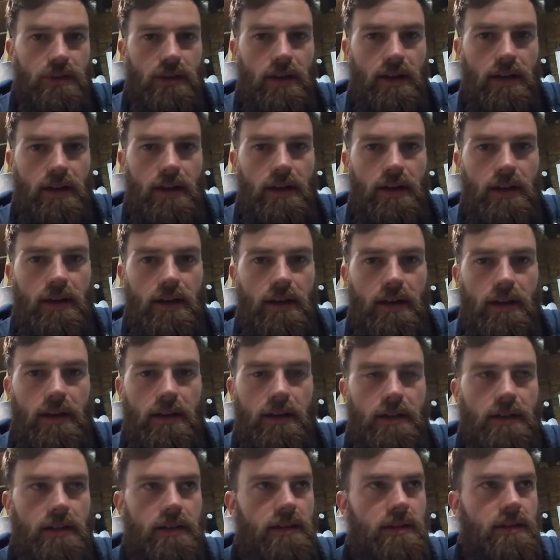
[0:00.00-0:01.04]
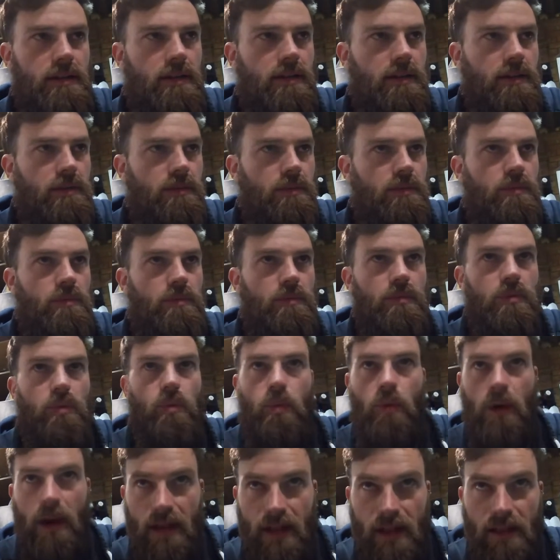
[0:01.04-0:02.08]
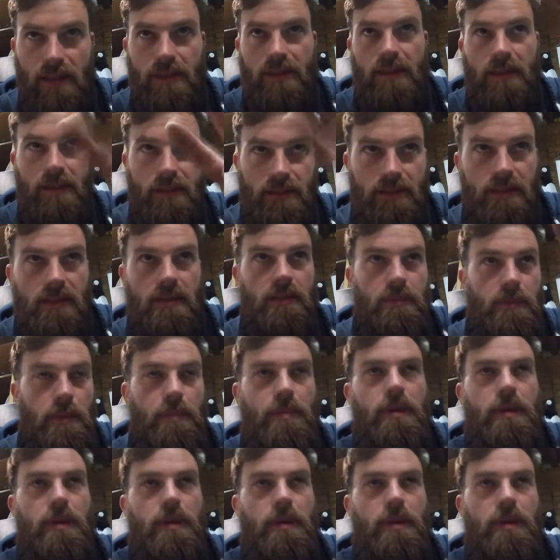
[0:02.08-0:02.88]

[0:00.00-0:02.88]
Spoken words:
the way things are going to be